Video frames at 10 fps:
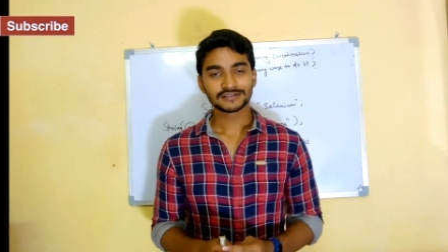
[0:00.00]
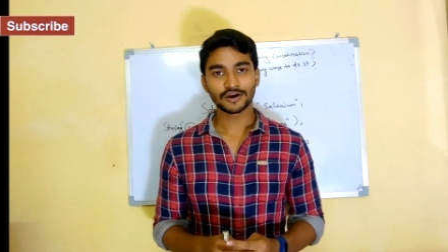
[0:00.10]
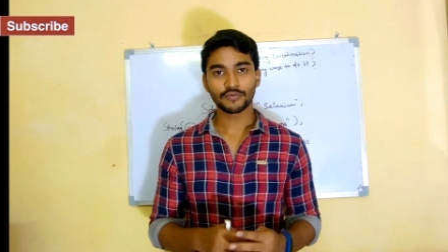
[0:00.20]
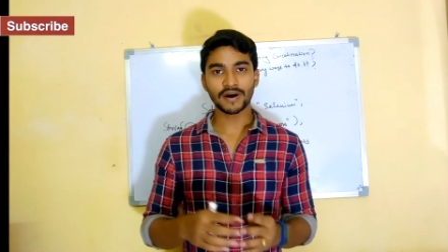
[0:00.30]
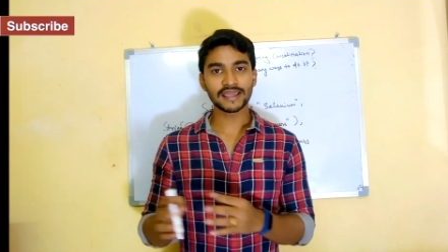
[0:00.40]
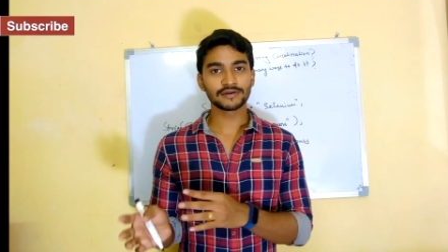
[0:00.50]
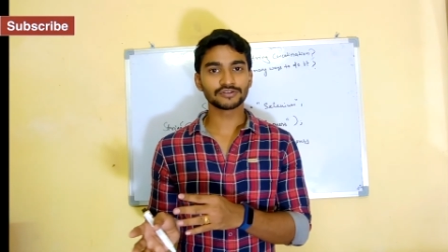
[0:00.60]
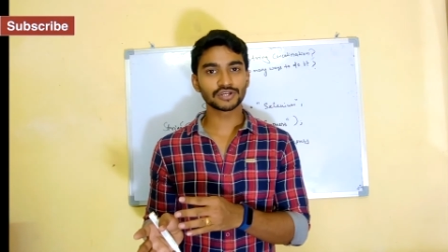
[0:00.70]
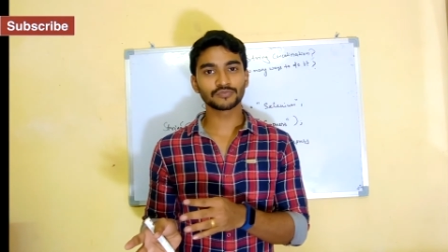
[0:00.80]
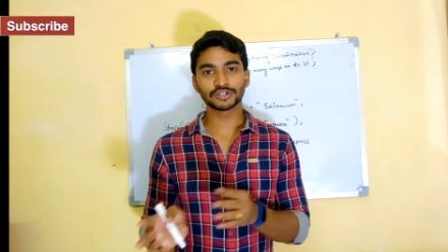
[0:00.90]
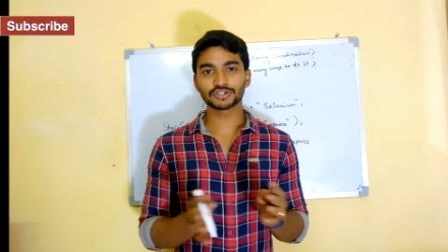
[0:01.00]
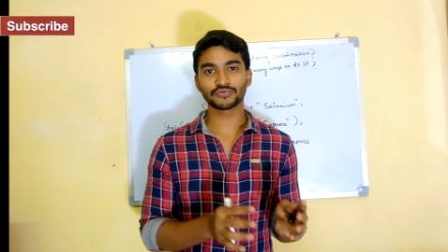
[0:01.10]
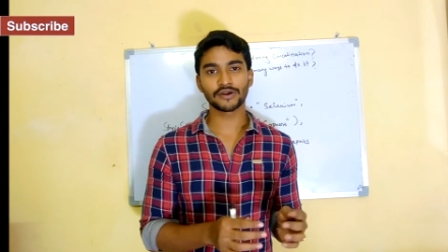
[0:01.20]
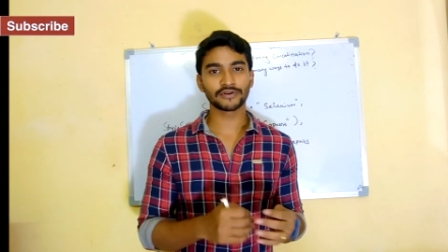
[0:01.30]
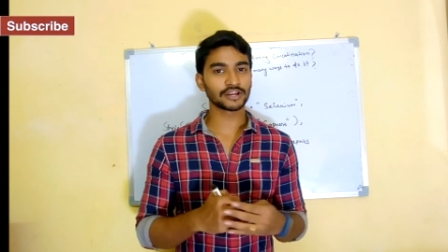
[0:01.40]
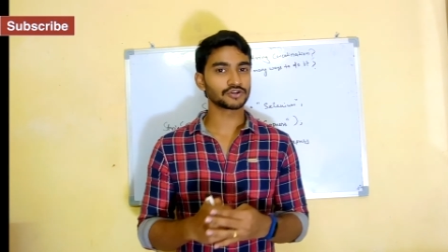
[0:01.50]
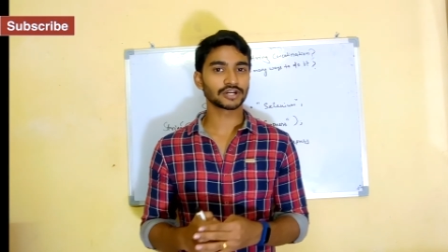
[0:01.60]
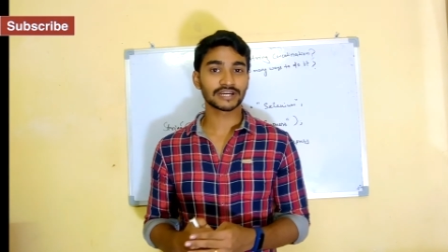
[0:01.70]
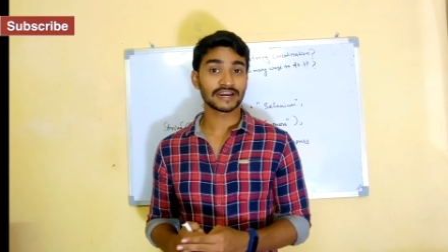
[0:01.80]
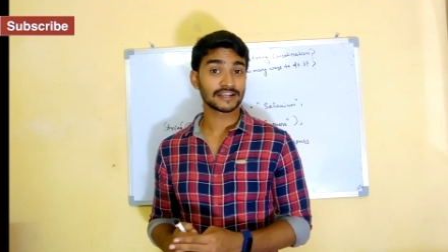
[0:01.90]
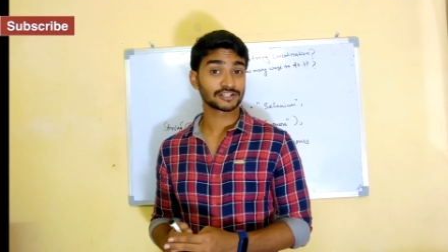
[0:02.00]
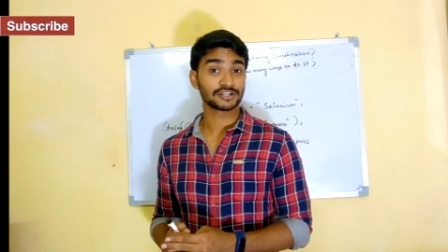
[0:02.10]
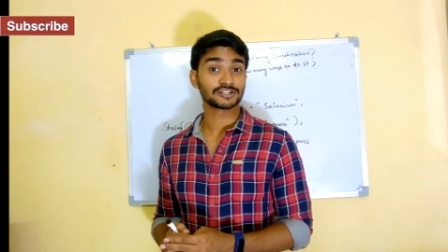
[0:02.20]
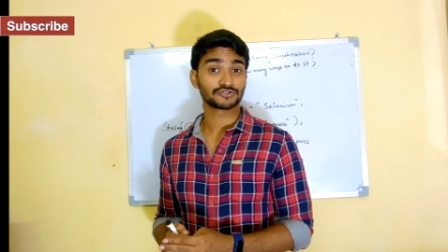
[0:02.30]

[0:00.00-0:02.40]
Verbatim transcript: So by using both this way, we can do concatenation